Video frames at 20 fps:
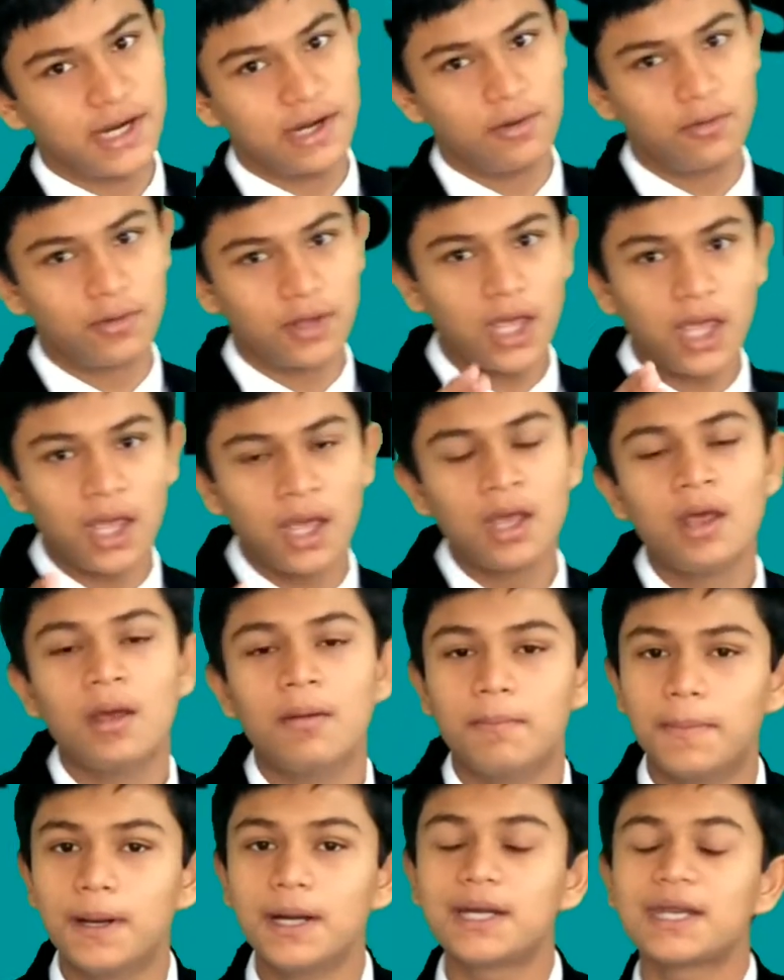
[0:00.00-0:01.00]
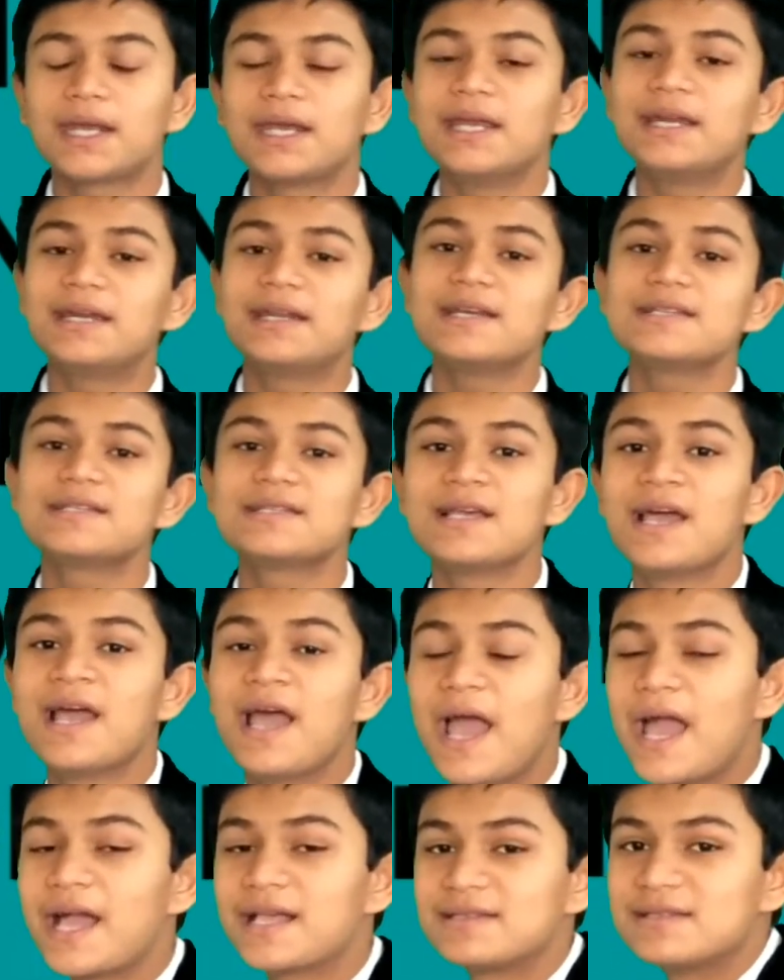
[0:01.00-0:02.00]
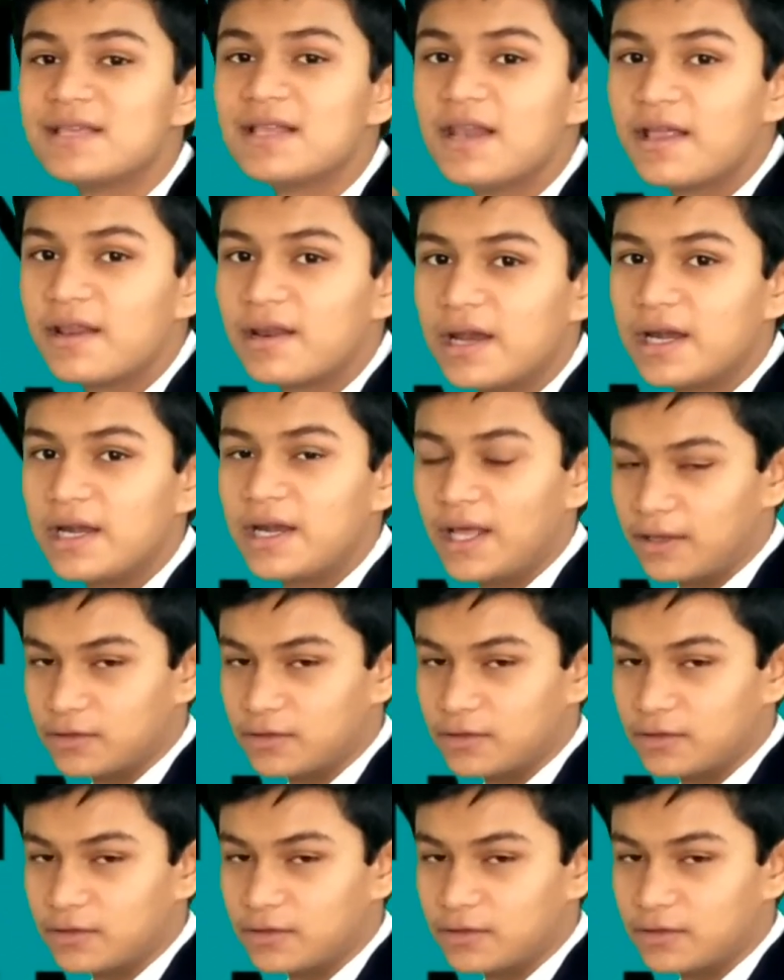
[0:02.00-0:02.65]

Okay, but it is accelerating.